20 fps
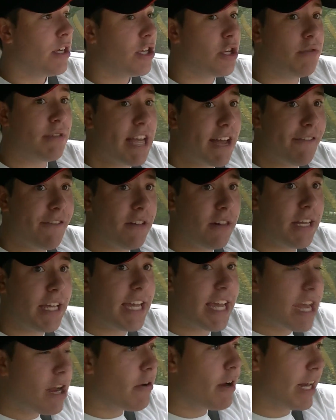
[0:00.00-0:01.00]
You definitely
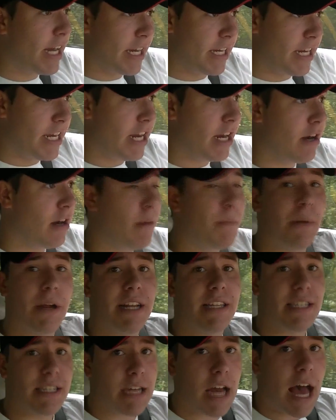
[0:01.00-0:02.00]
hear it in here, but
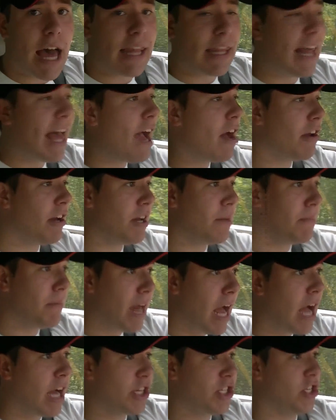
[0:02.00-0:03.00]
it's not loud and
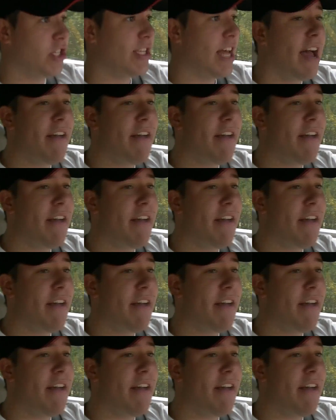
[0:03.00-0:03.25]
obnoxious.